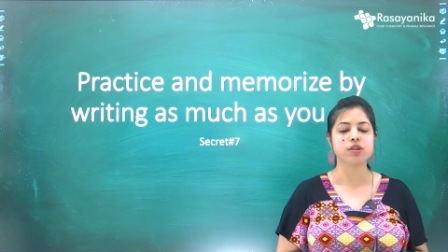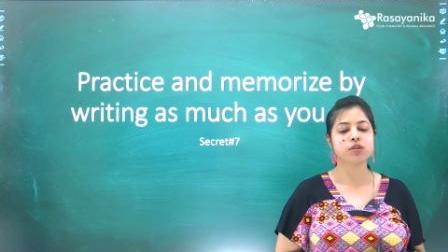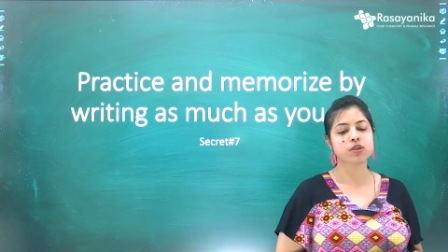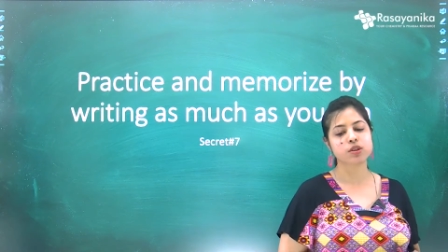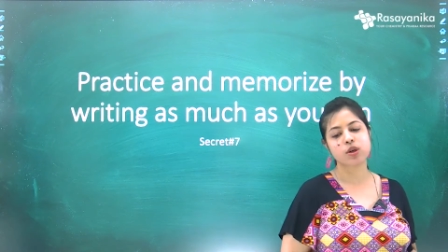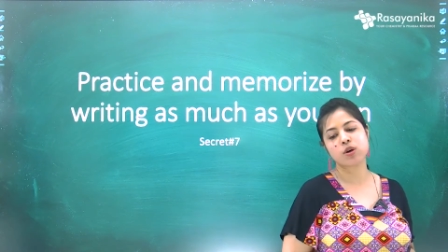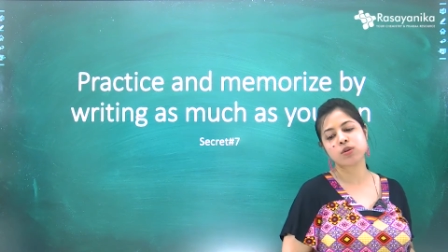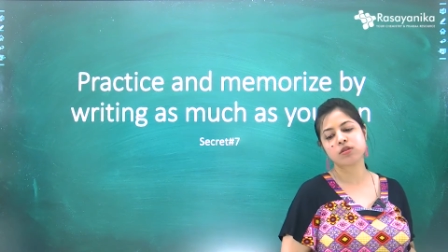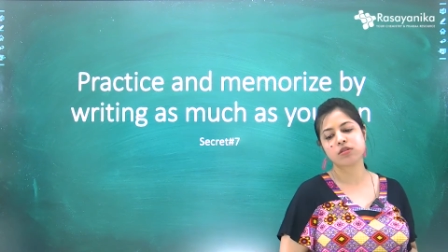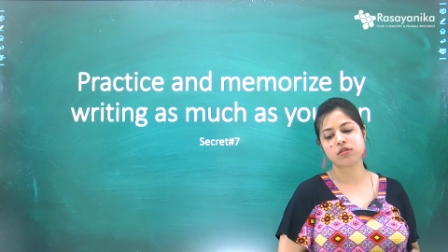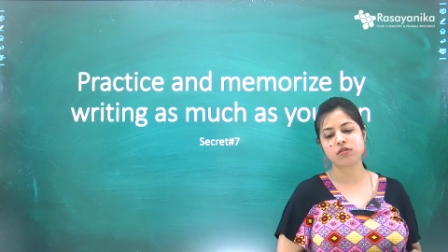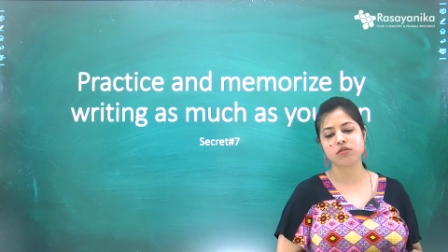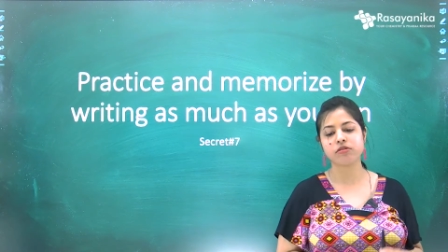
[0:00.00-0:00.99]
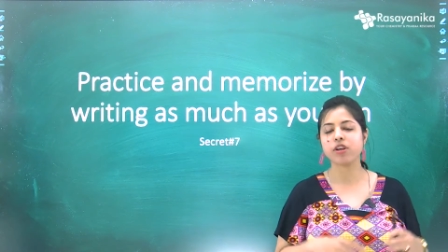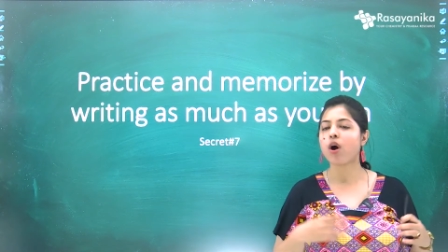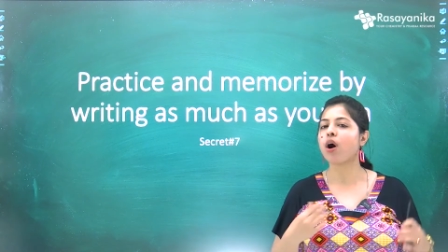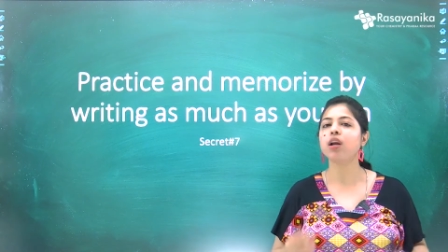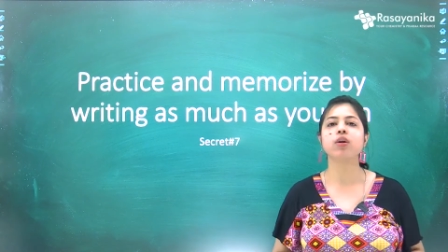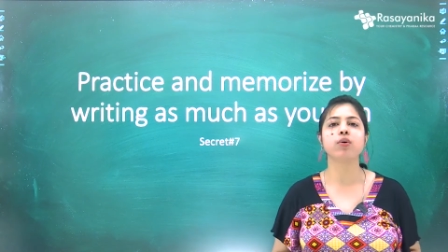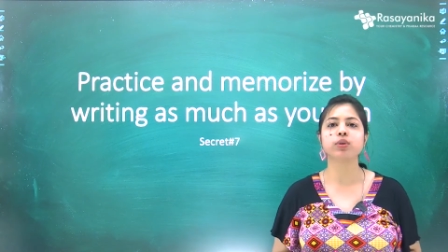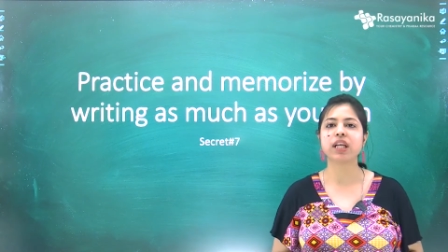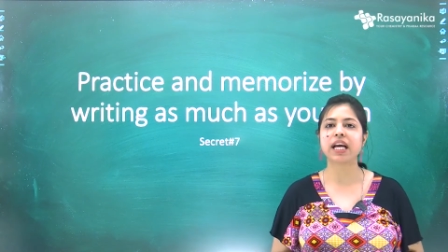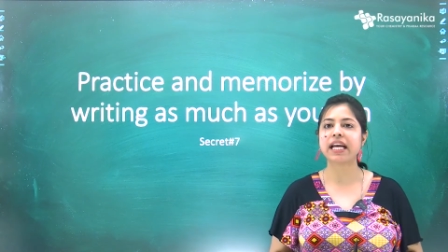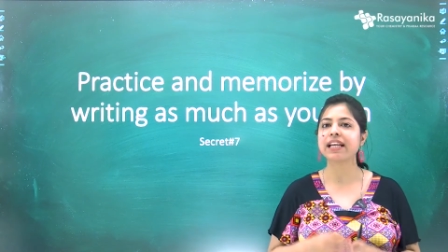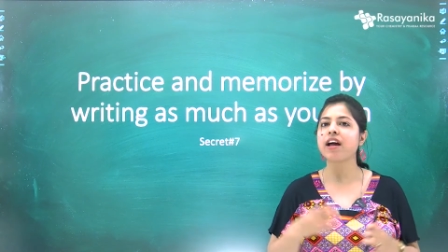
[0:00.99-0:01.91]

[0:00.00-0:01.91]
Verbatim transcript: So we all know that